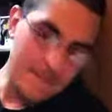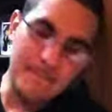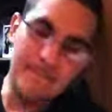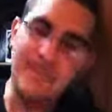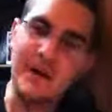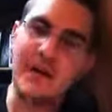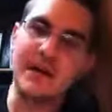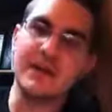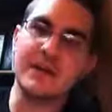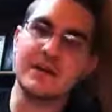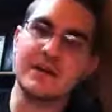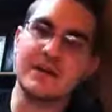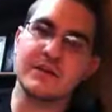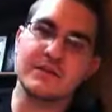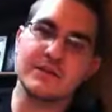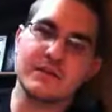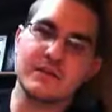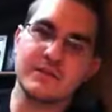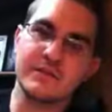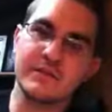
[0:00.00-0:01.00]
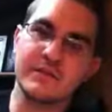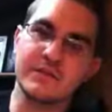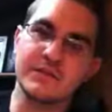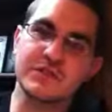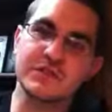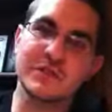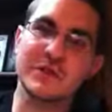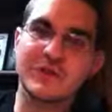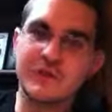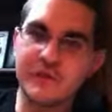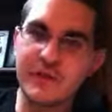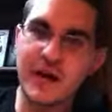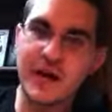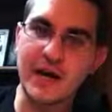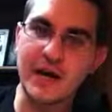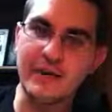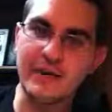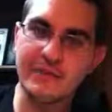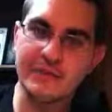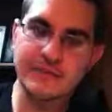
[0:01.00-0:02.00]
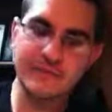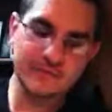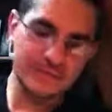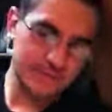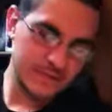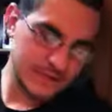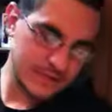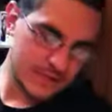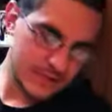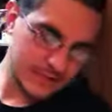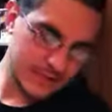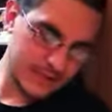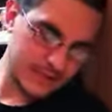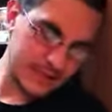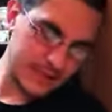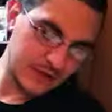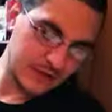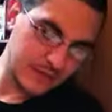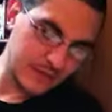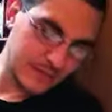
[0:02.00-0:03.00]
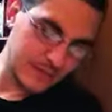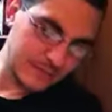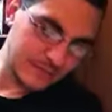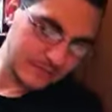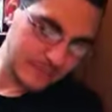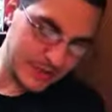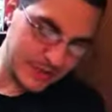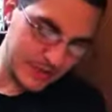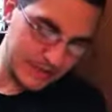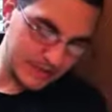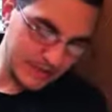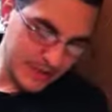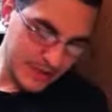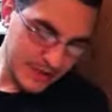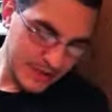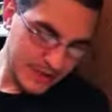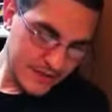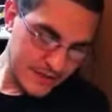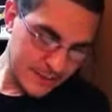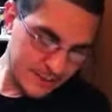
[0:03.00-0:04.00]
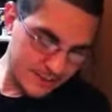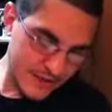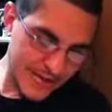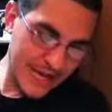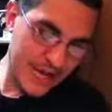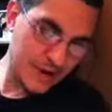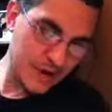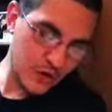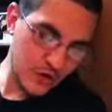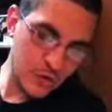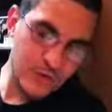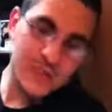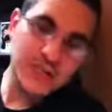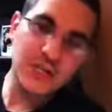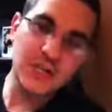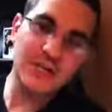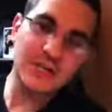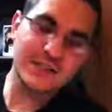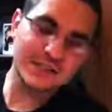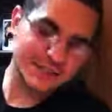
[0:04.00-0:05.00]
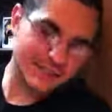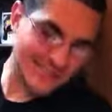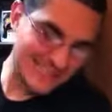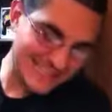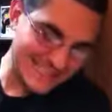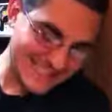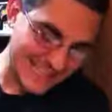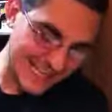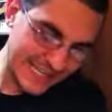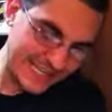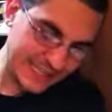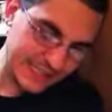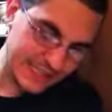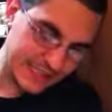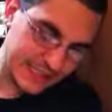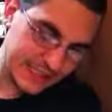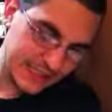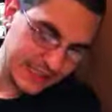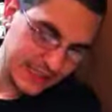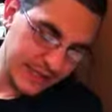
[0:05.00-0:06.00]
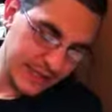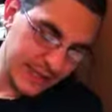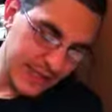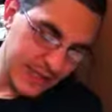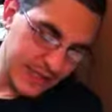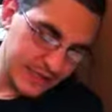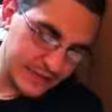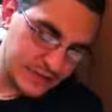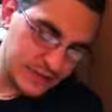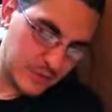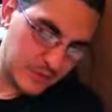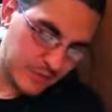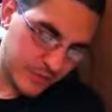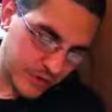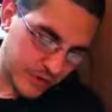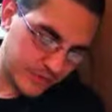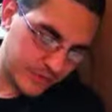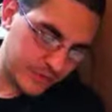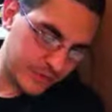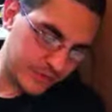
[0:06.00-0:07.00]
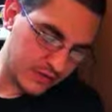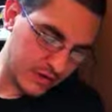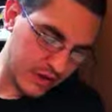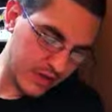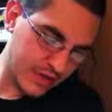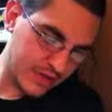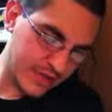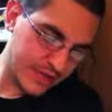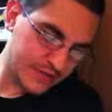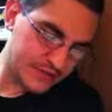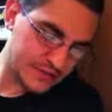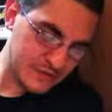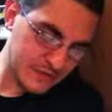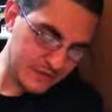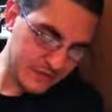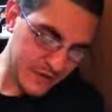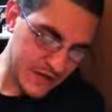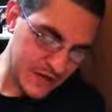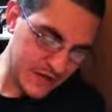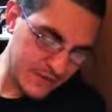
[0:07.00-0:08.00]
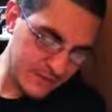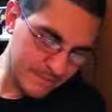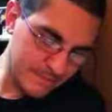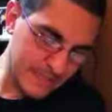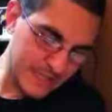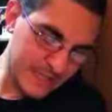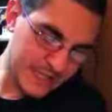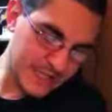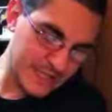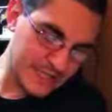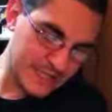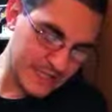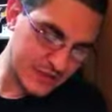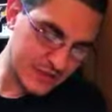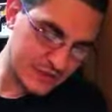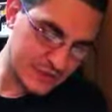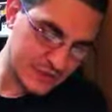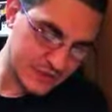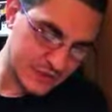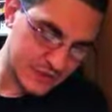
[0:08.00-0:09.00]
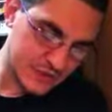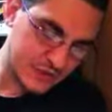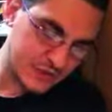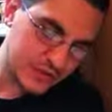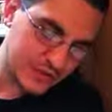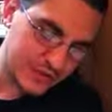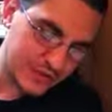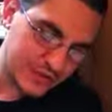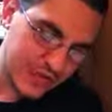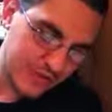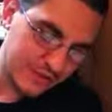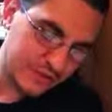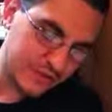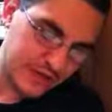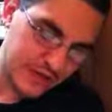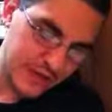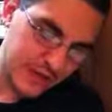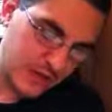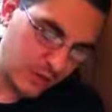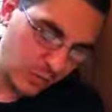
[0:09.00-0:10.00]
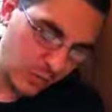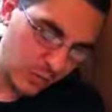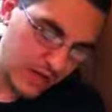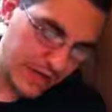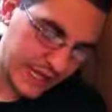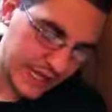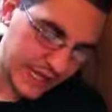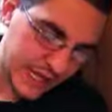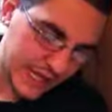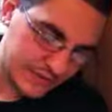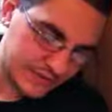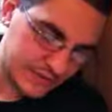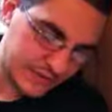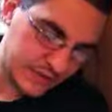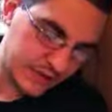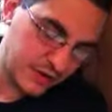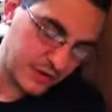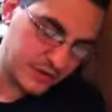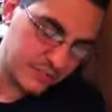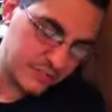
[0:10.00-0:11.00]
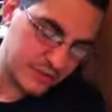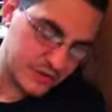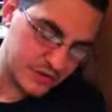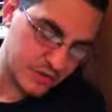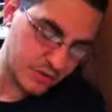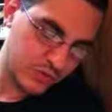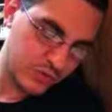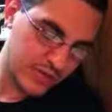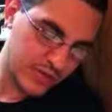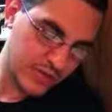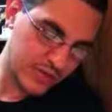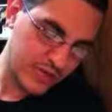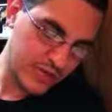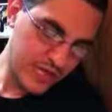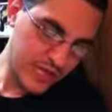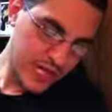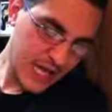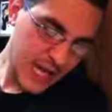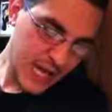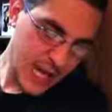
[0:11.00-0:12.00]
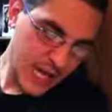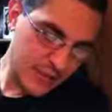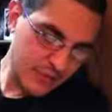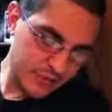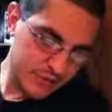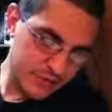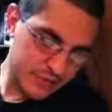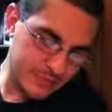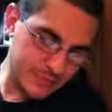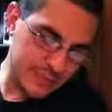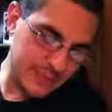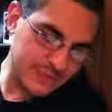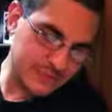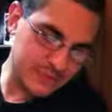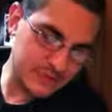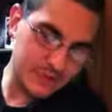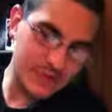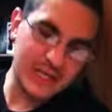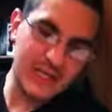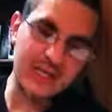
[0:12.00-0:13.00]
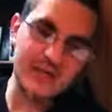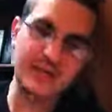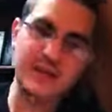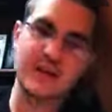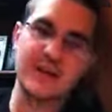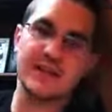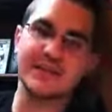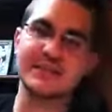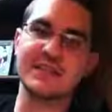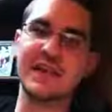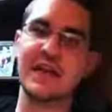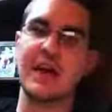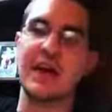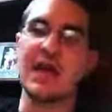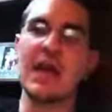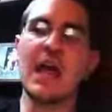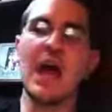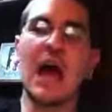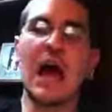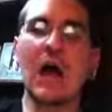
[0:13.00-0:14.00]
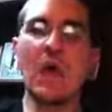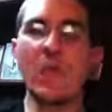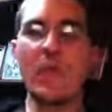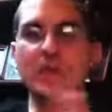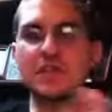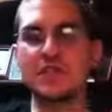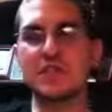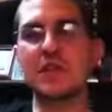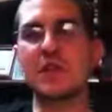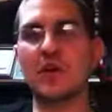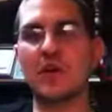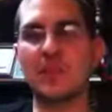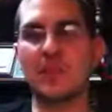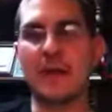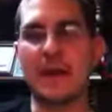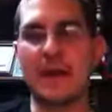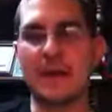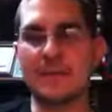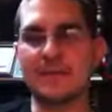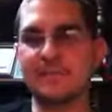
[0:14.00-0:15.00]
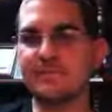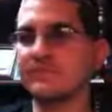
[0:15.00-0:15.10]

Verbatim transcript: But, verse 25, I like that word. But the man who looks intently into the perfect law that gives freedom and continues to do this, not forgetting what he has heard, but doing it, he will be blessed in what he does. Now, I want you to go back.